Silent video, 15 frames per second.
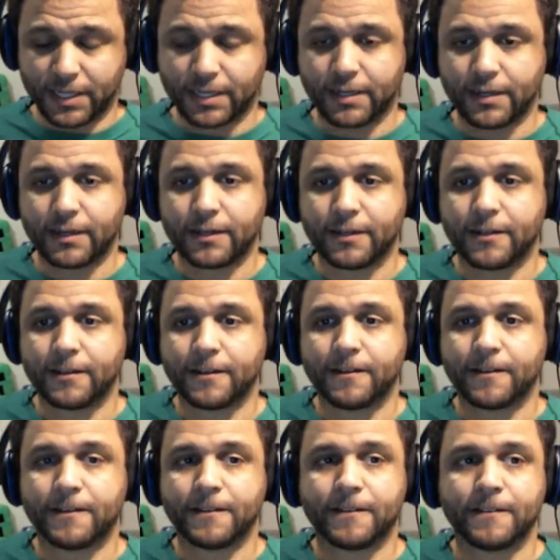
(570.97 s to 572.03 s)
Mine are already
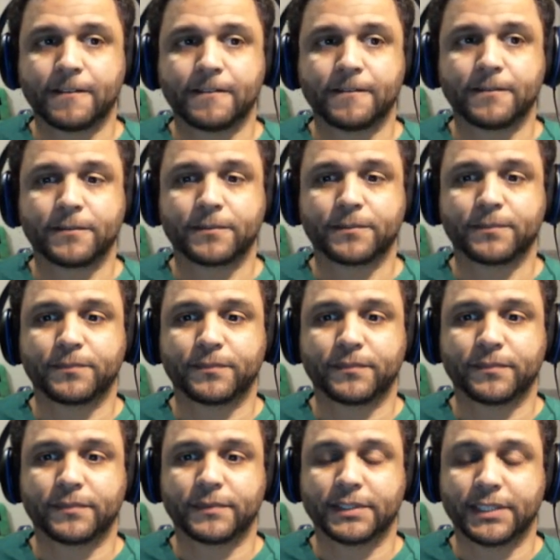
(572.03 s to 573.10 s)
12.
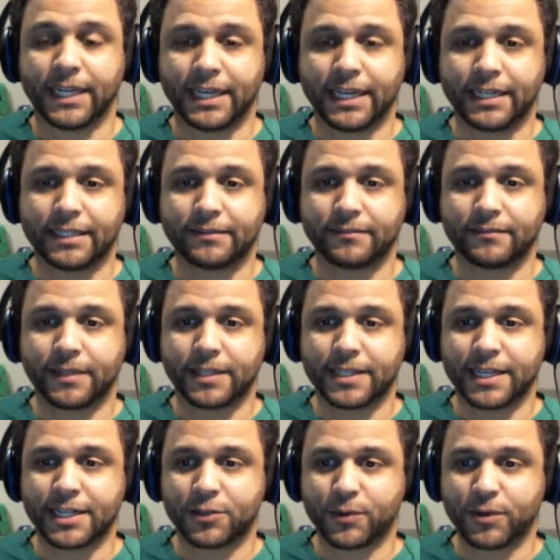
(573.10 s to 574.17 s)
Yeah, it's
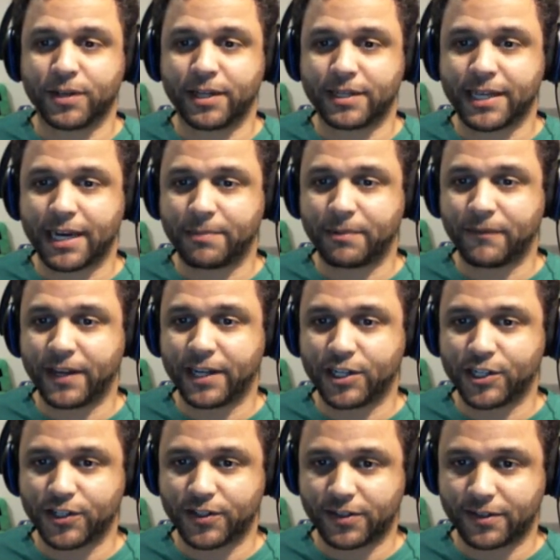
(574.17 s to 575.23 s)
nice when you get type
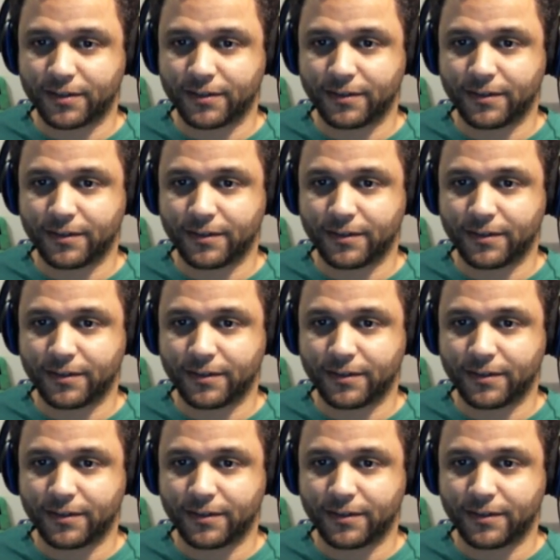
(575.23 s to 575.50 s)
advantages.